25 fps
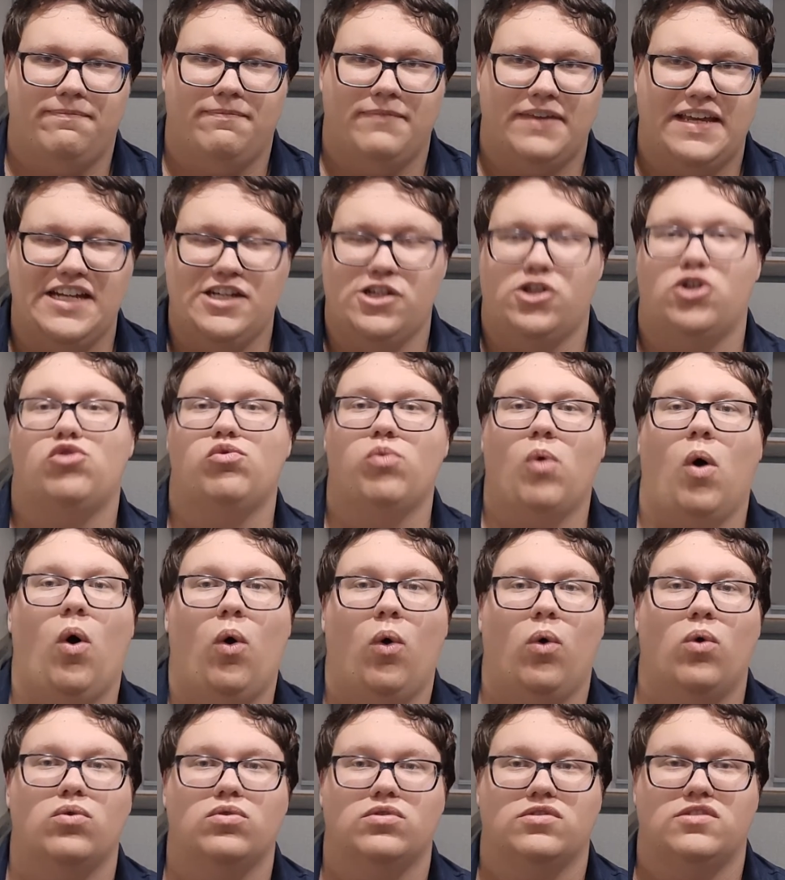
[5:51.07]

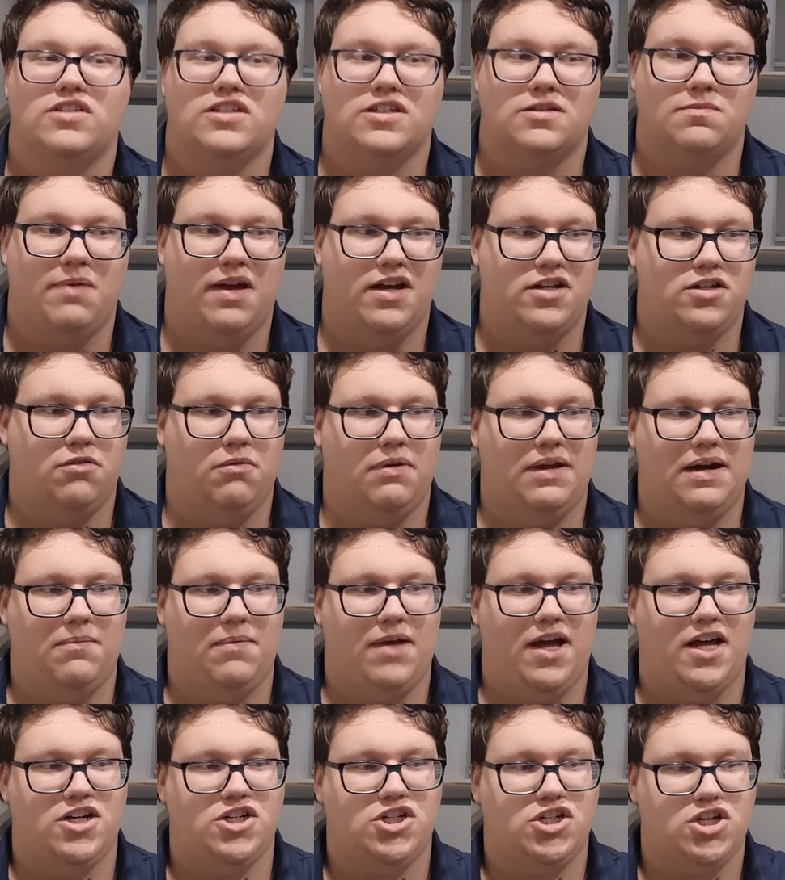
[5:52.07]
controls, especially when I'm
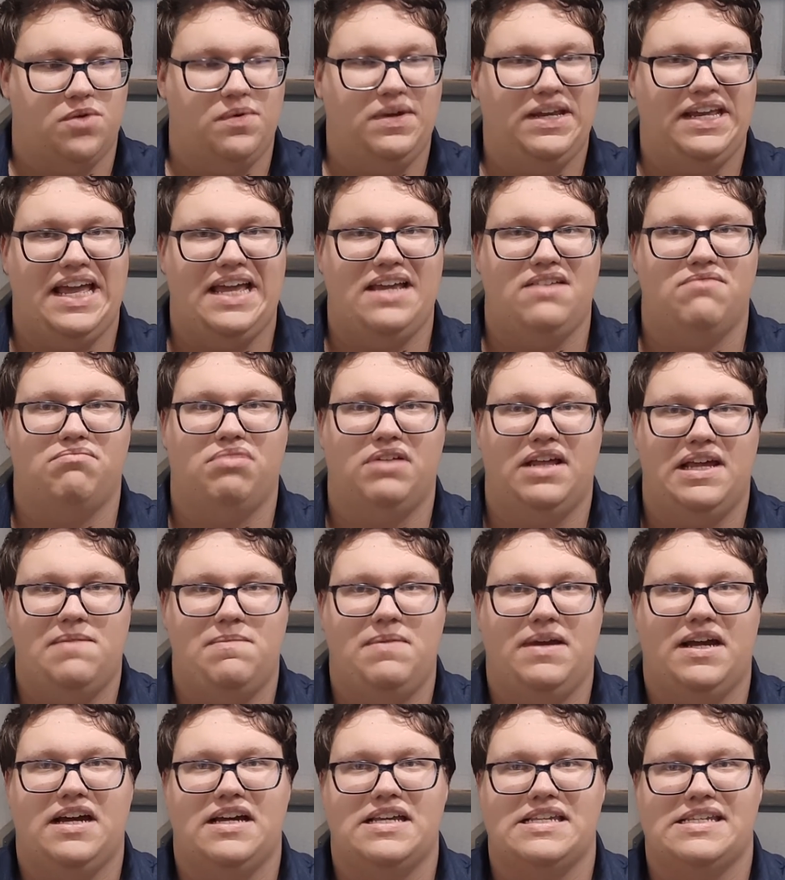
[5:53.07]
not showing gameplay,
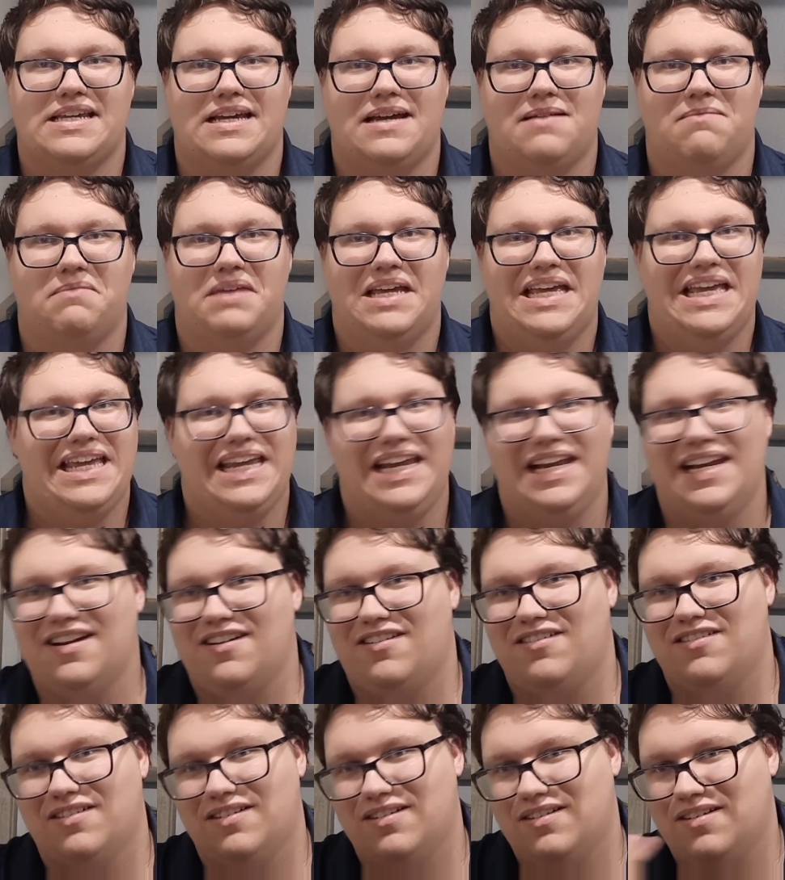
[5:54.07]
because, you
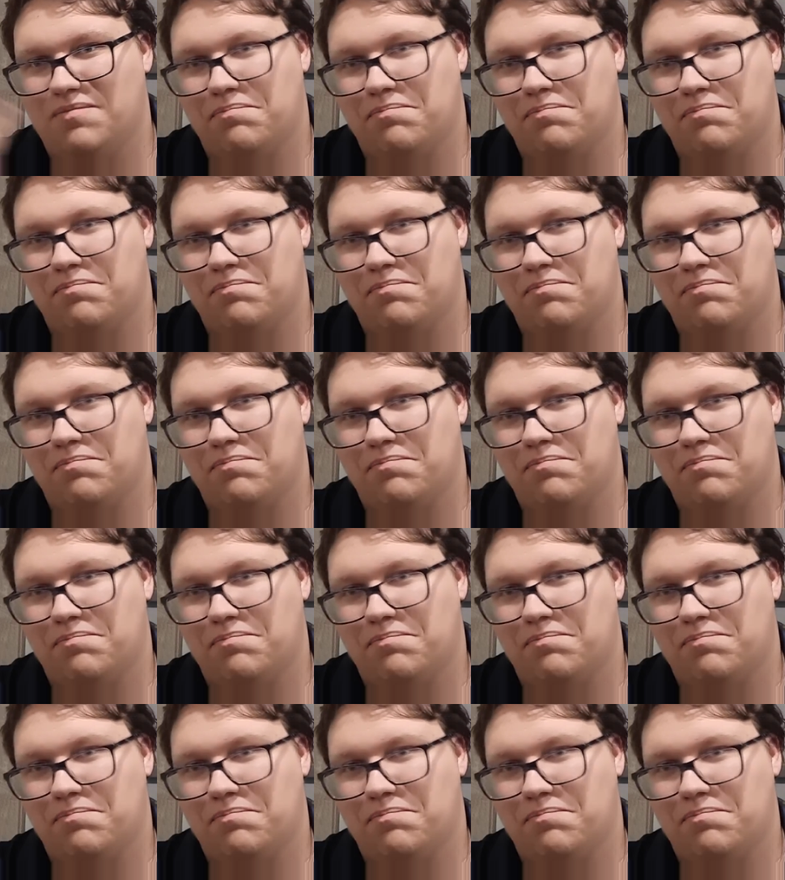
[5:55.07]
know,